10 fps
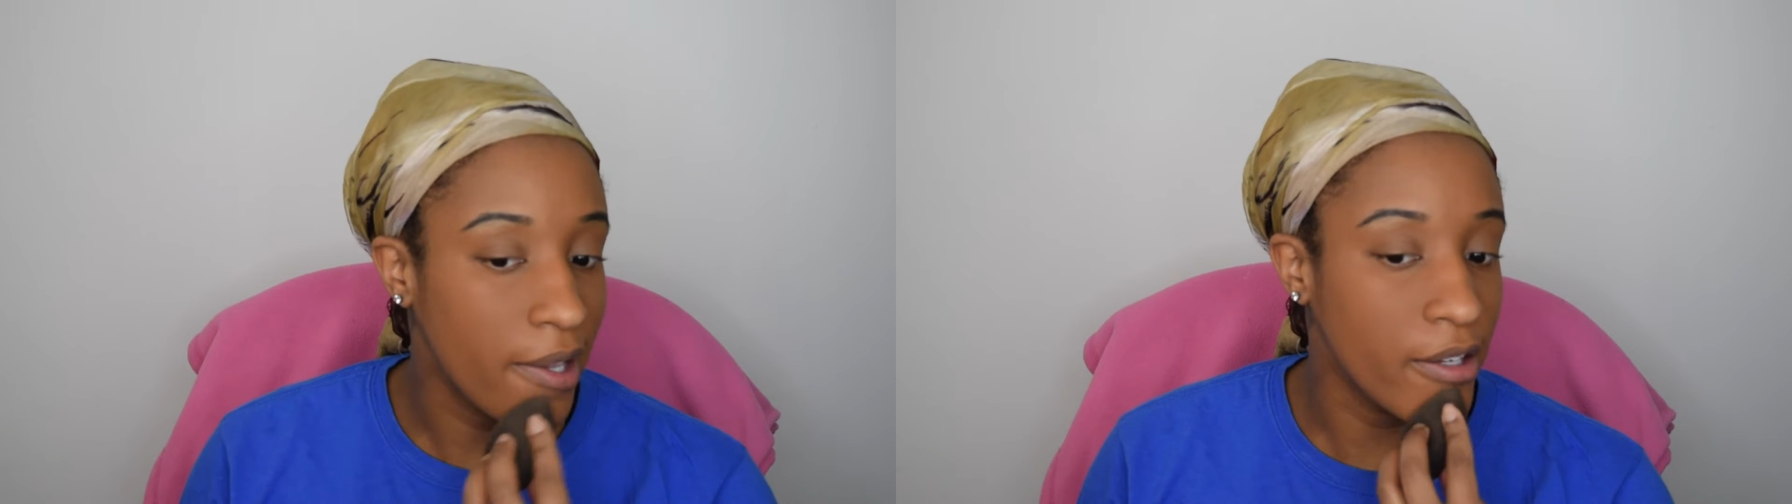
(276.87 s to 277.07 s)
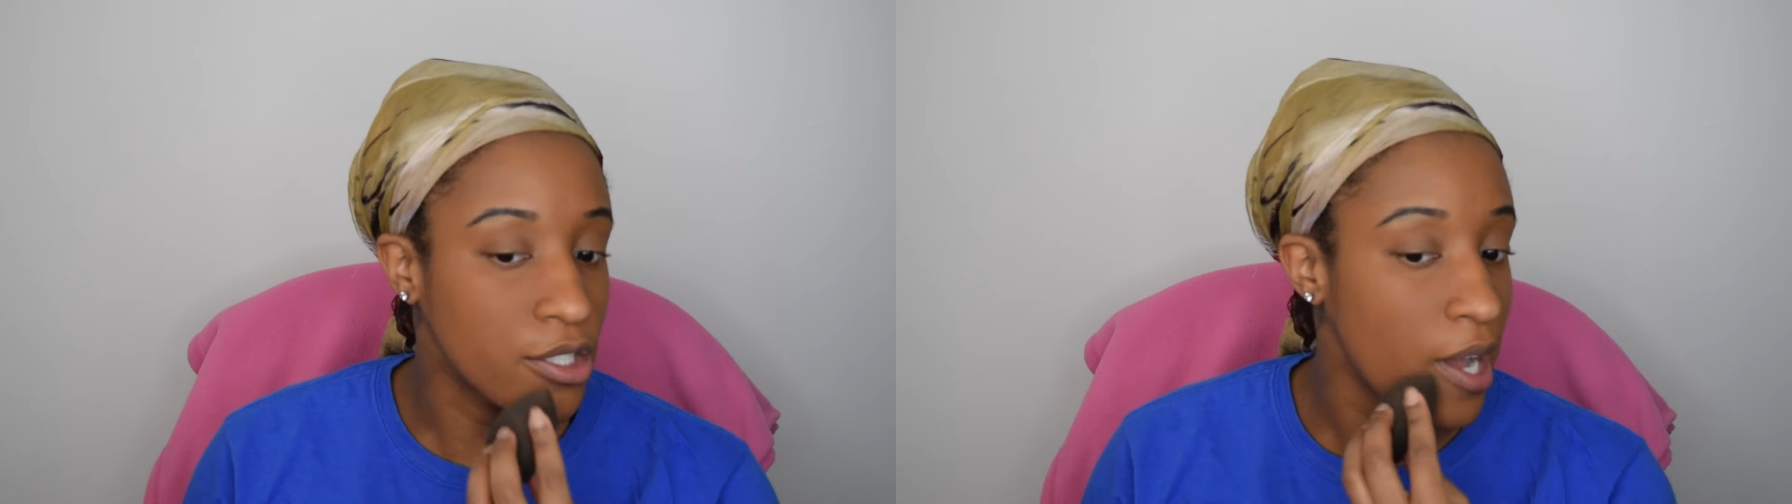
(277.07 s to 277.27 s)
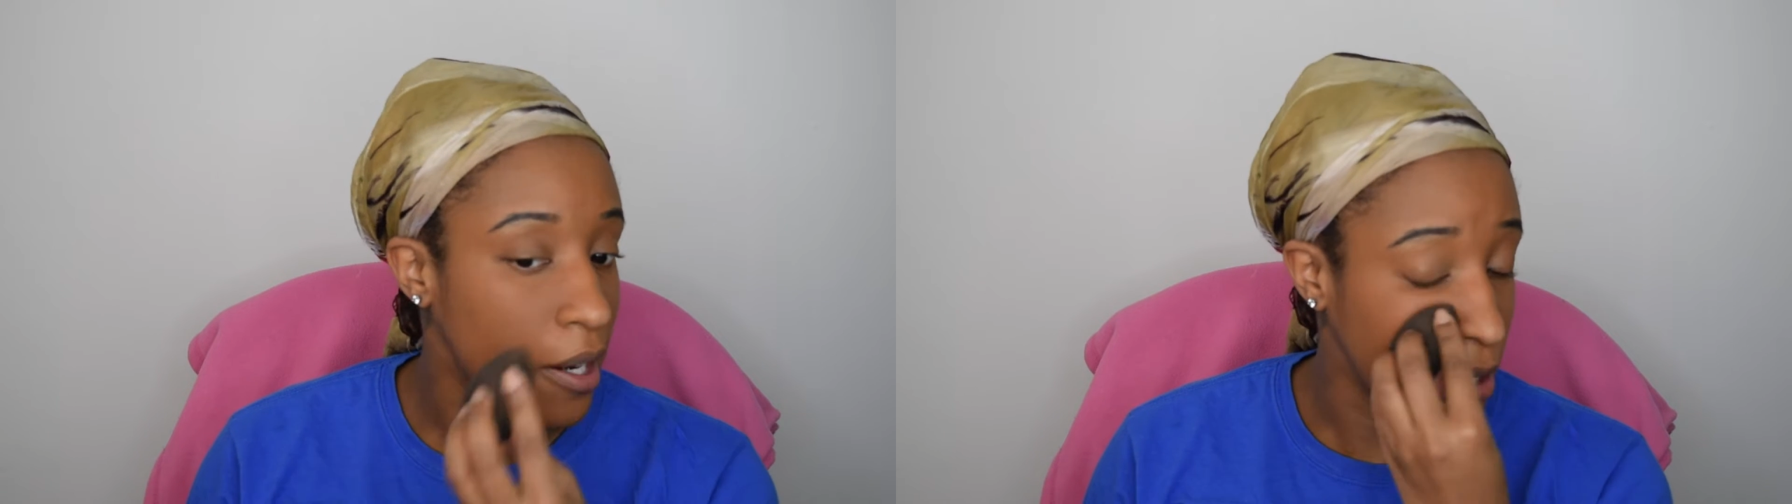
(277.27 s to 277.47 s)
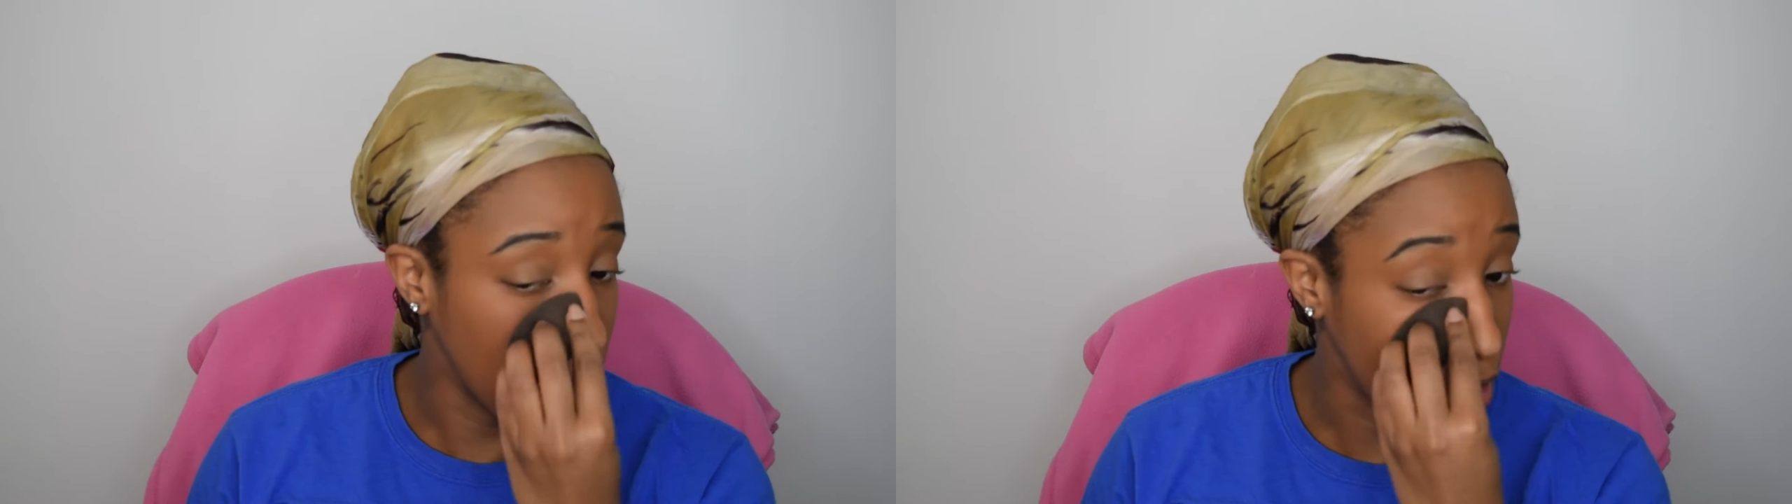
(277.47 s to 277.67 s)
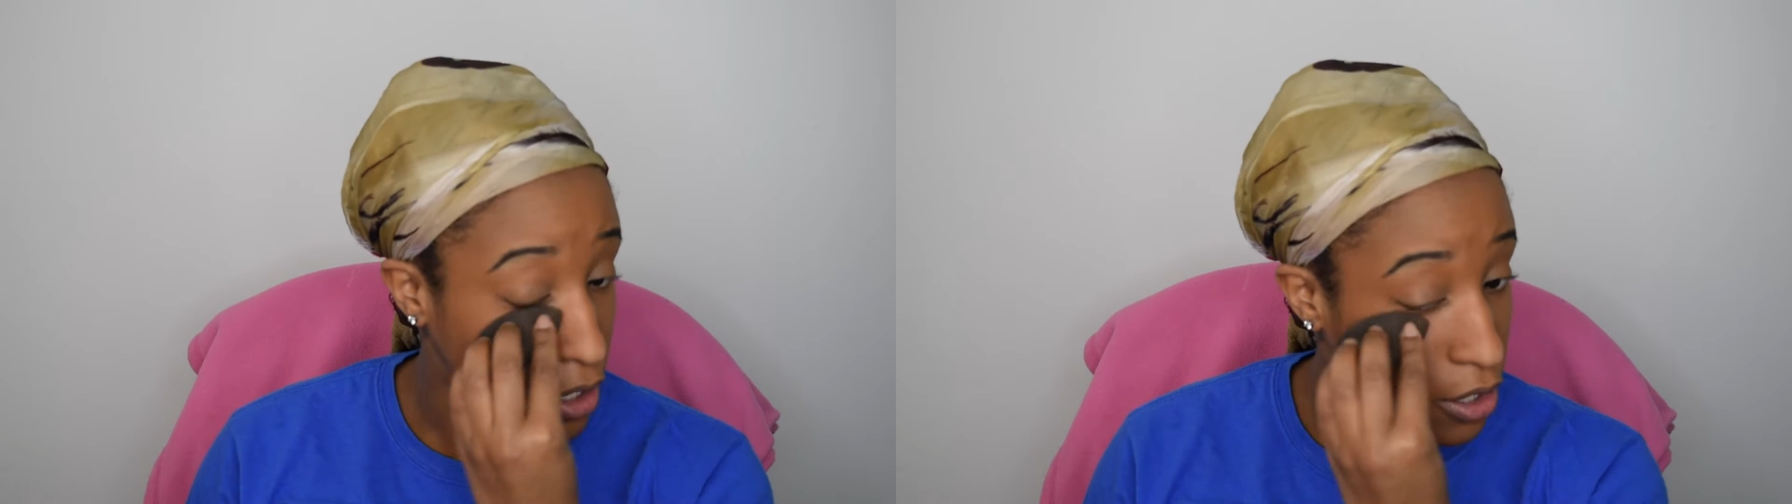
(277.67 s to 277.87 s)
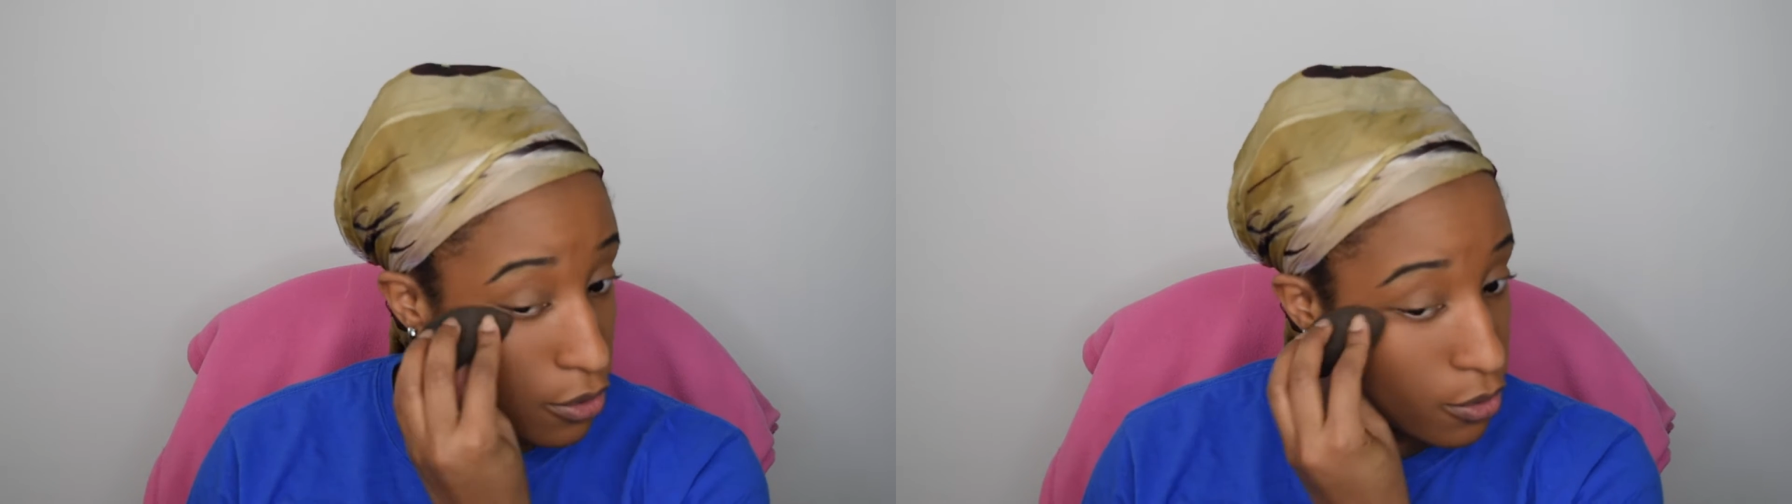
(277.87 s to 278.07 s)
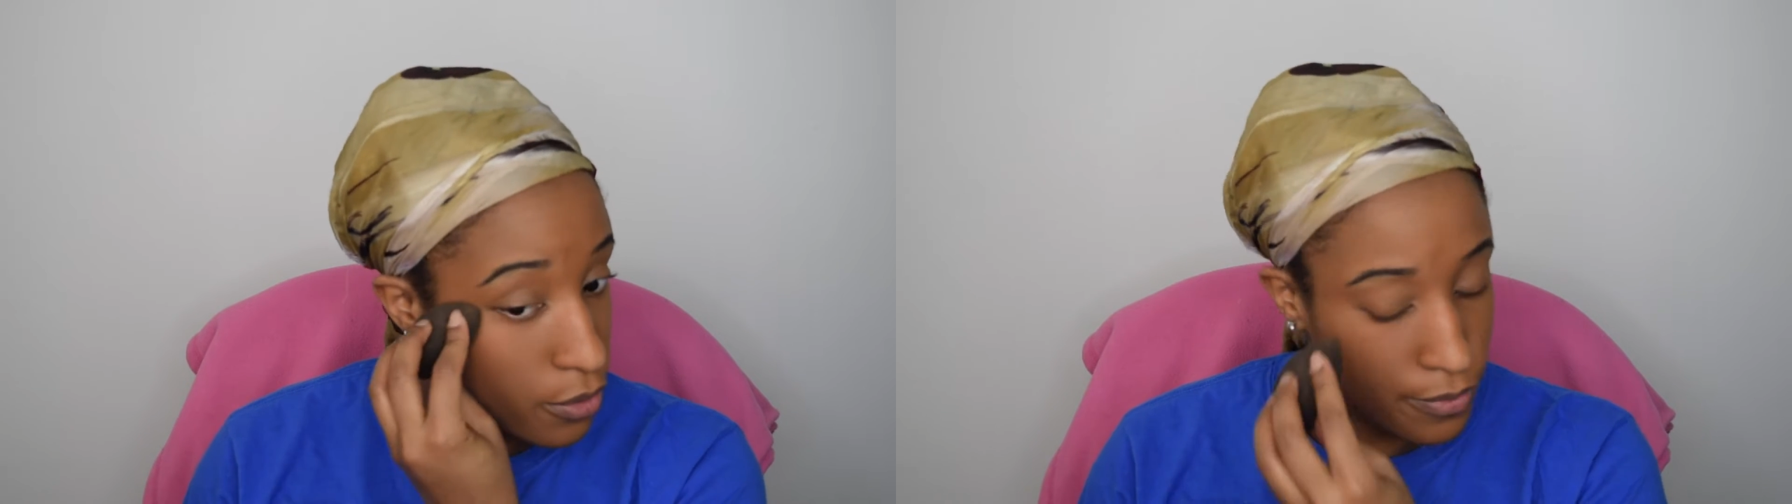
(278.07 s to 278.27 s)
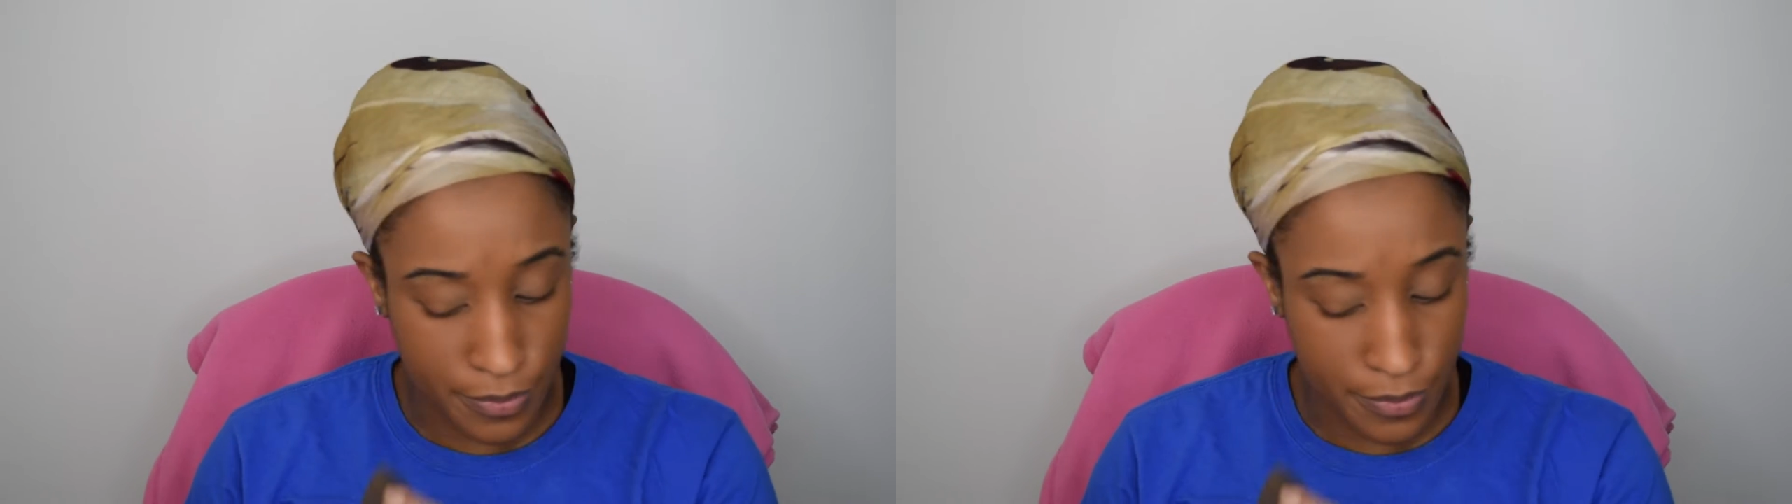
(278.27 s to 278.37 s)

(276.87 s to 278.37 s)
here trying to look cute.